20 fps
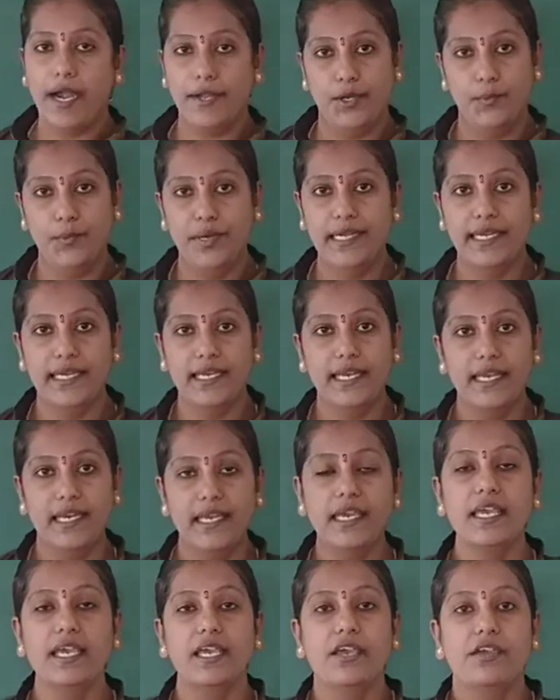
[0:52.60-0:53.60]

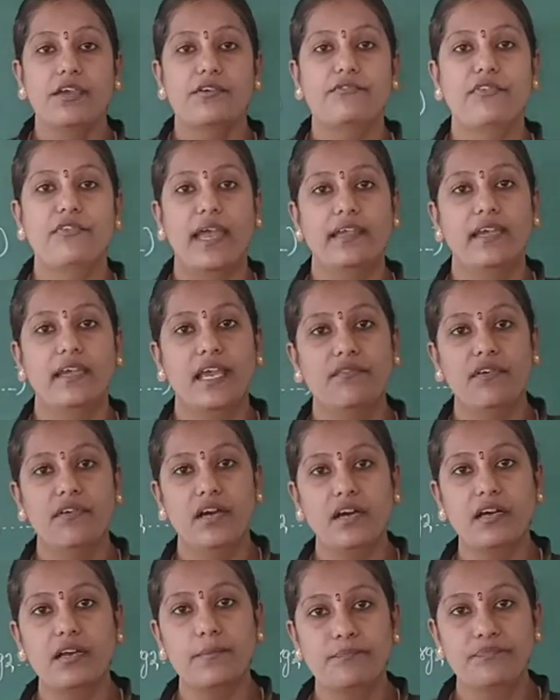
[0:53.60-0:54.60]
automatically
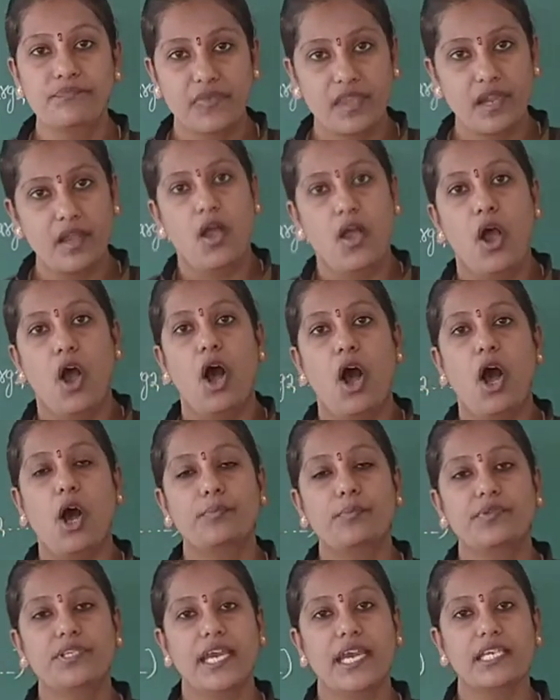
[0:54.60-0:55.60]
whenever
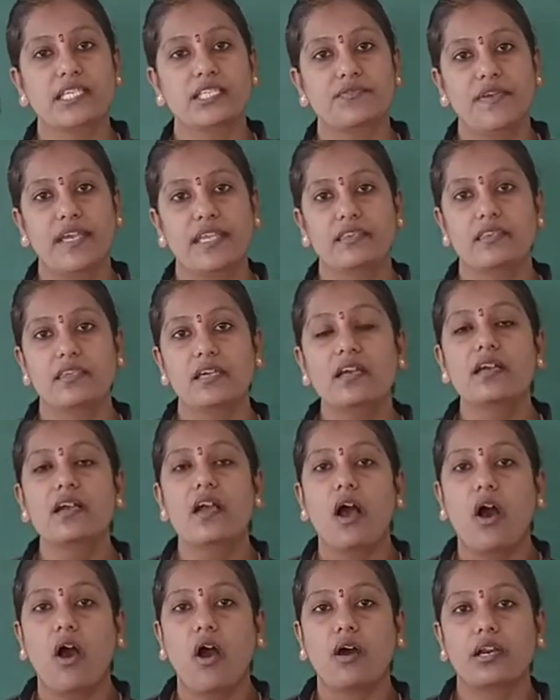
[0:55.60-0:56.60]
objects with
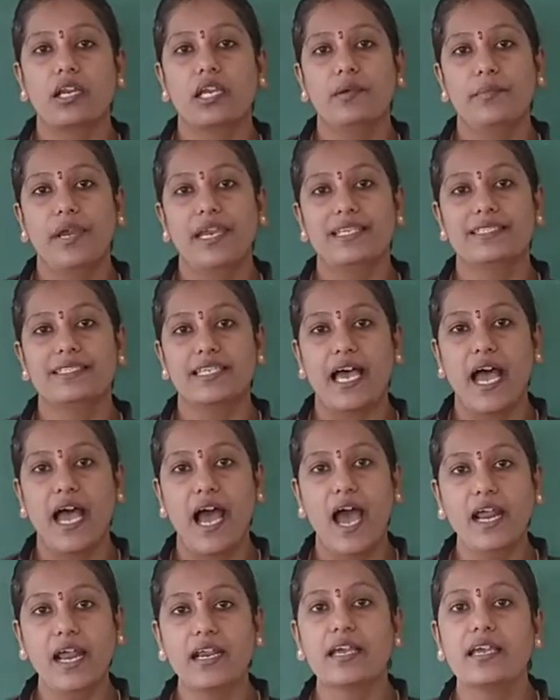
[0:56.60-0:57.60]
arguments
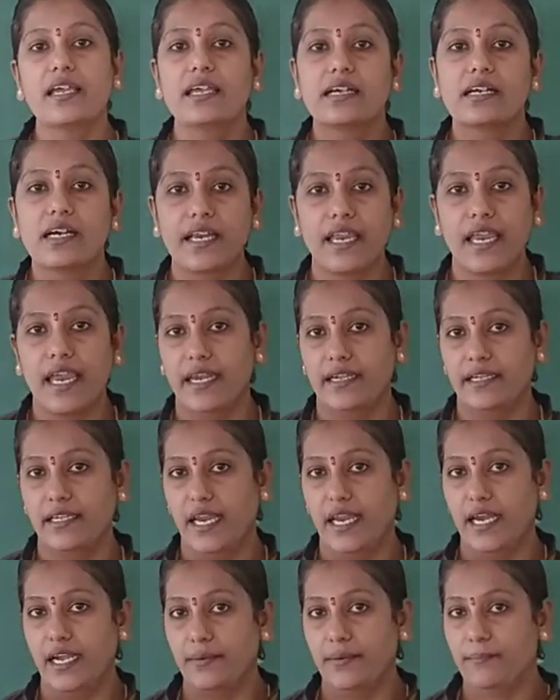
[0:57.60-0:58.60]
are
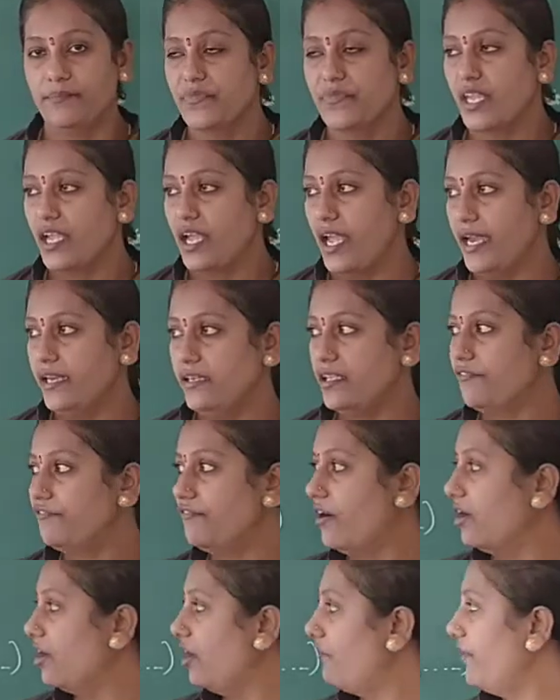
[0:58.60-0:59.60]
created. And the
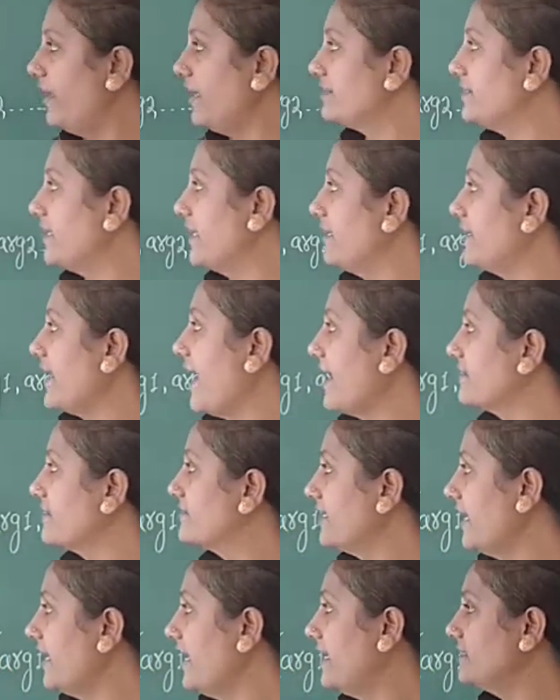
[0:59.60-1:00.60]
following
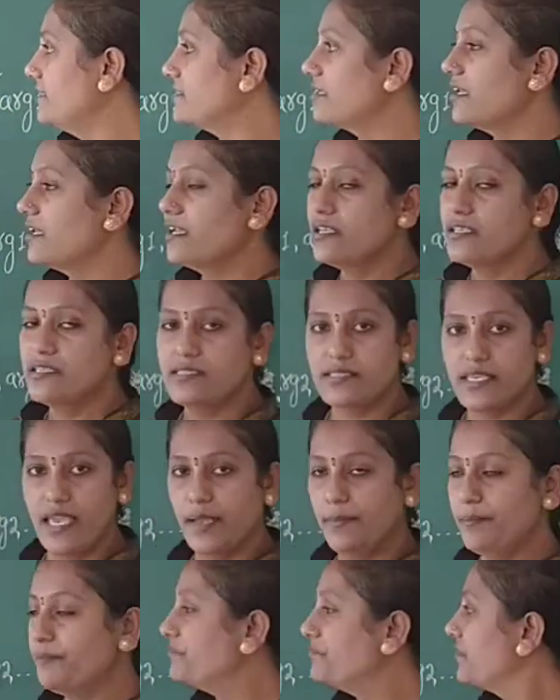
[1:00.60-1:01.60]
syntax is
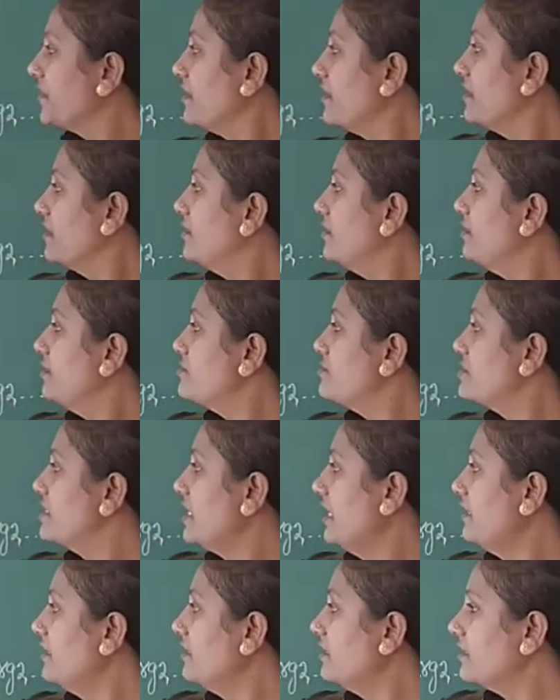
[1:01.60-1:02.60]
same
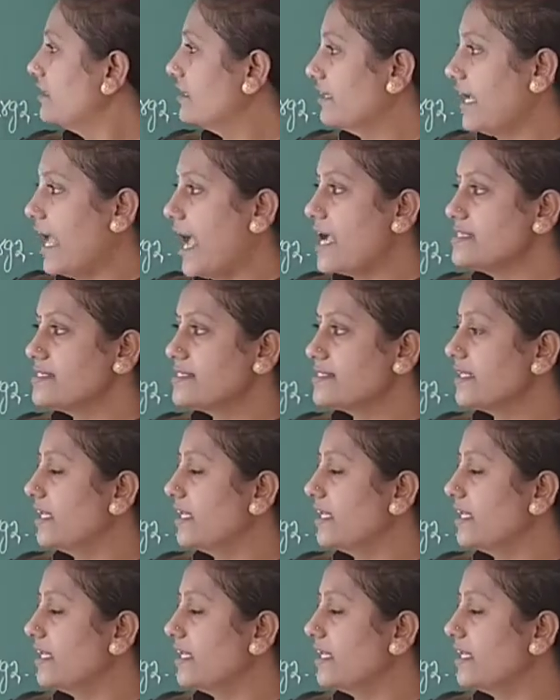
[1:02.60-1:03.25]
using class